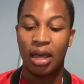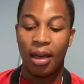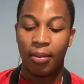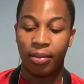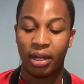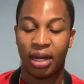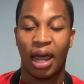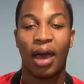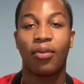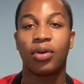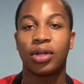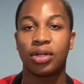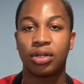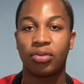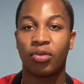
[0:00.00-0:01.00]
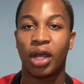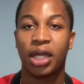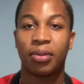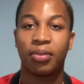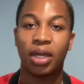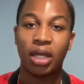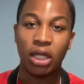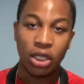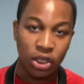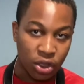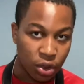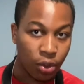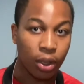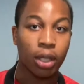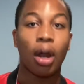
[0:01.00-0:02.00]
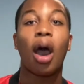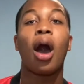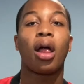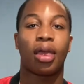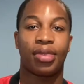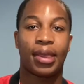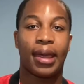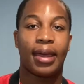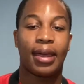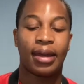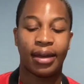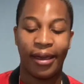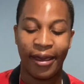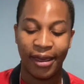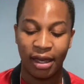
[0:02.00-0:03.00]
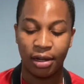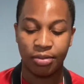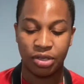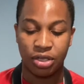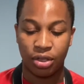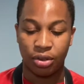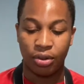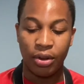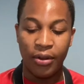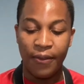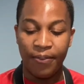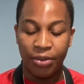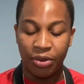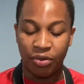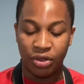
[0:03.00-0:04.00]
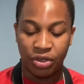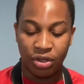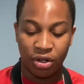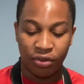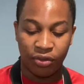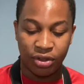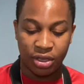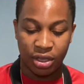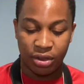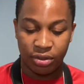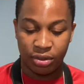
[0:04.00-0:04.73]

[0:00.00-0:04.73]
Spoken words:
But I would recommend doing all of that, and that helps you with your overtones.